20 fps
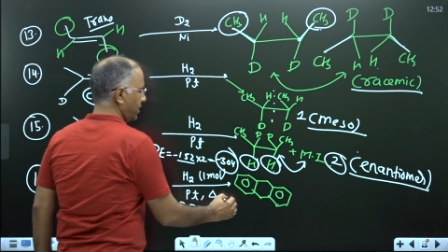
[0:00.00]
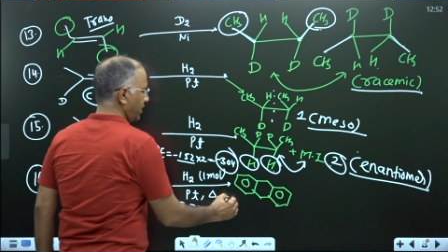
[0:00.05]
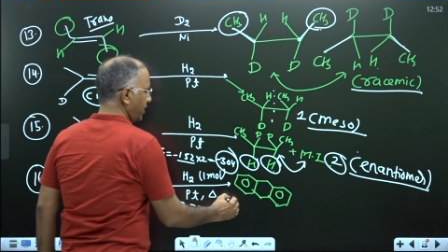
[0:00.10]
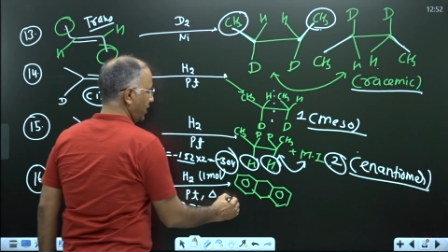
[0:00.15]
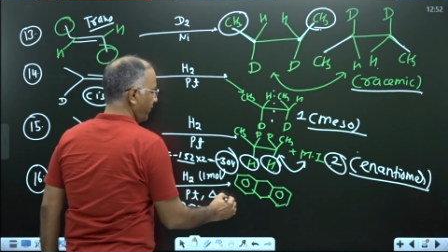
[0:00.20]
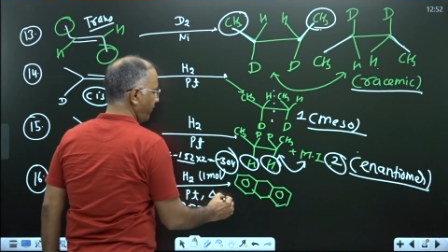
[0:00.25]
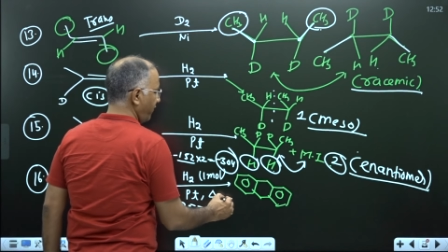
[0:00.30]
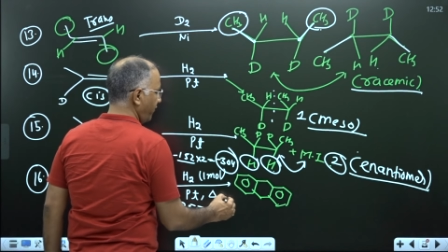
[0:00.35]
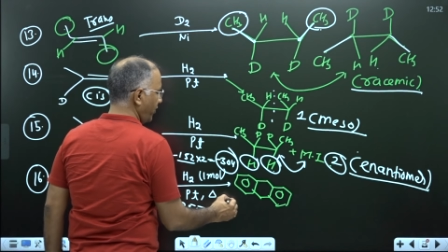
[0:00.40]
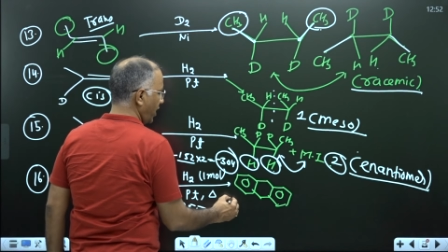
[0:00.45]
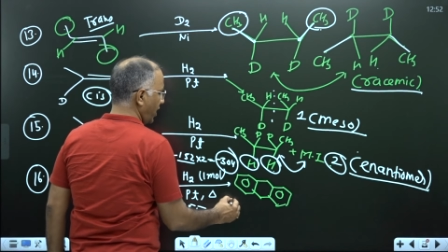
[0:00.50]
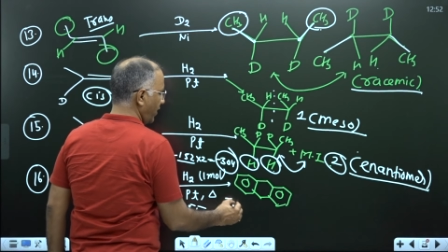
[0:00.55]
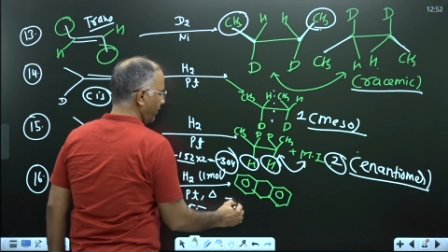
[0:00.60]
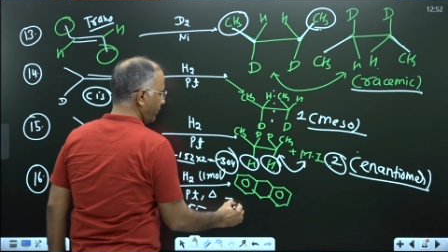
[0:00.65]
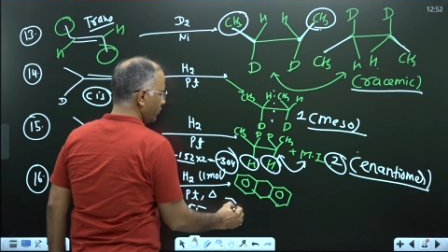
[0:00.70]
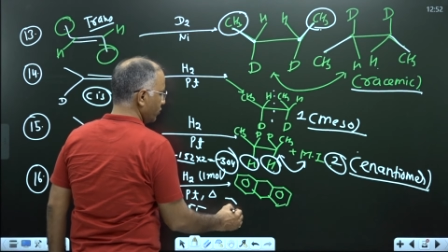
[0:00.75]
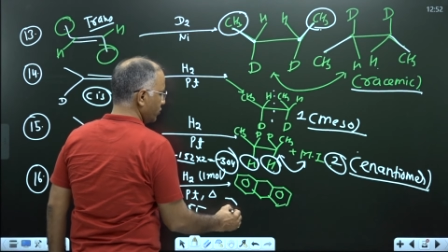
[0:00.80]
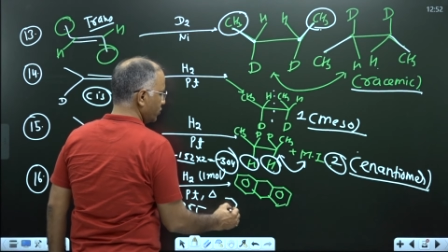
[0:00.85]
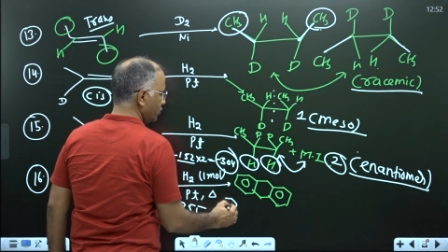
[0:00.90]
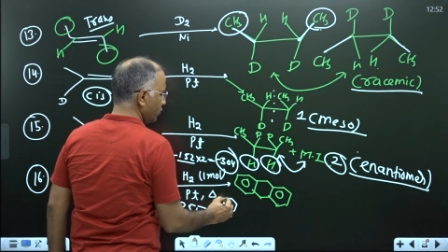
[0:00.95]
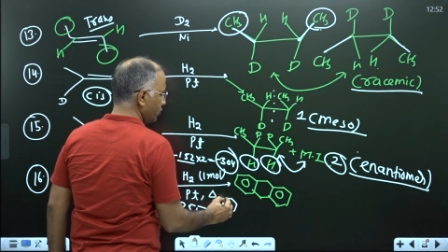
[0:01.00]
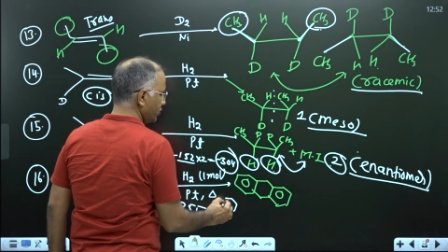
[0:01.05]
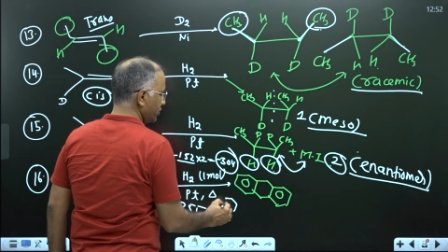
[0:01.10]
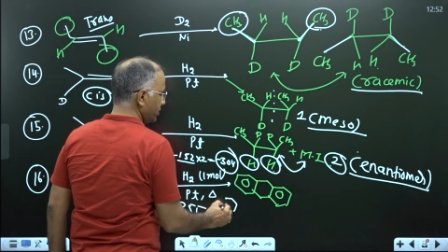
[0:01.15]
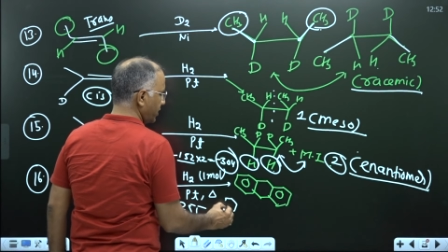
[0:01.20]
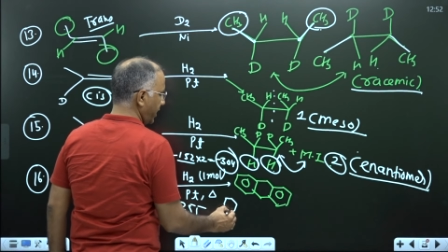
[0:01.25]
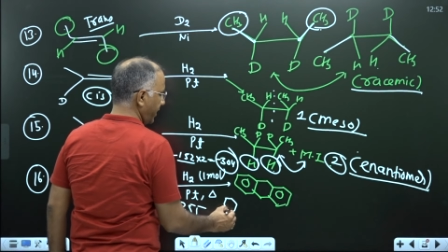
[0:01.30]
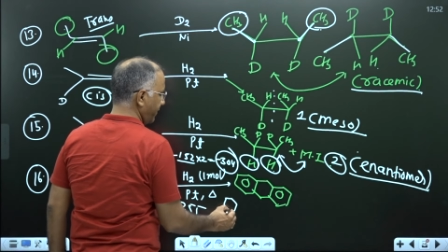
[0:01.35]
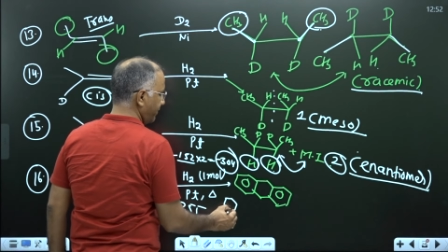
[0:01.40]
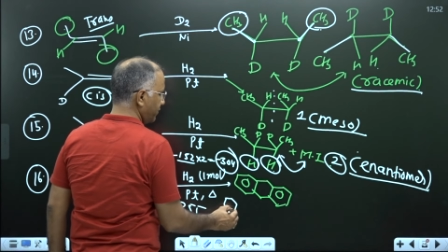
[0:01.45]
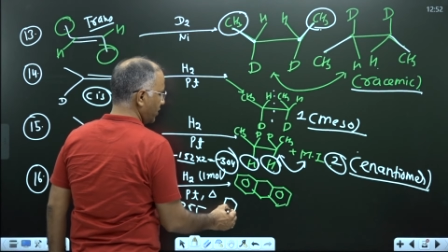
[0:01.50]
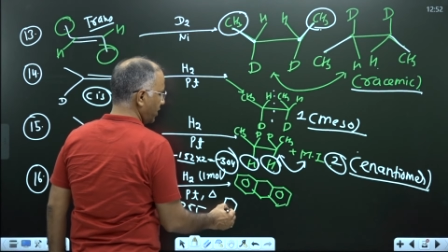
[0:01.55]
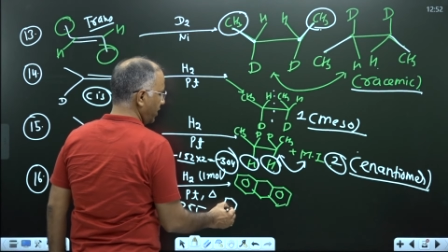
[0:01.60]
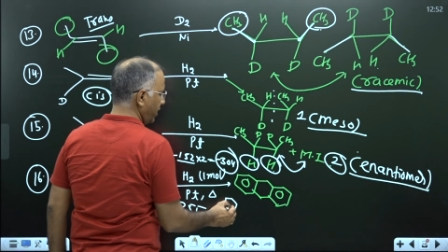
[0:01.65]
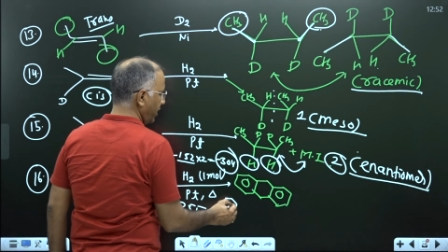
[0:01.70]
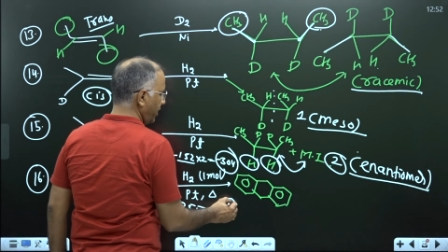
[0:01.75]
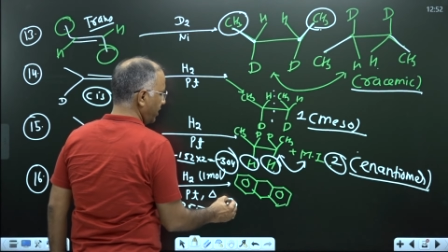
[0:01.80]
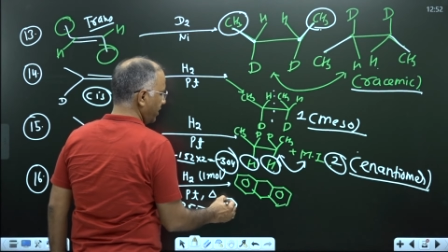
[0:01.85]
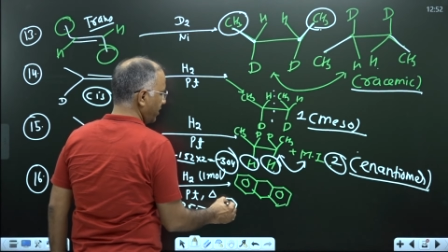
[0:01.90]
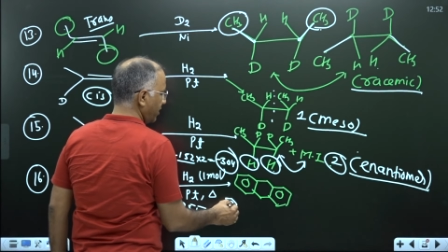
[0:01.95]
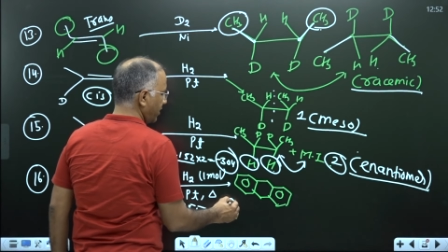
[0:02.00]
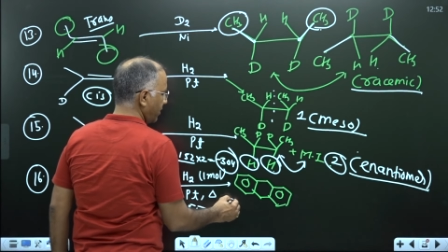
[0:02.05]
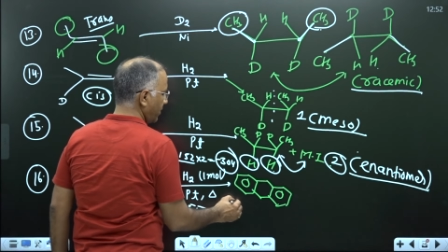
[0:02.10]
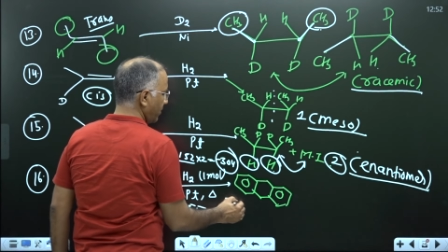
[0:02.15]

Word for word: if we have to choose naphthalene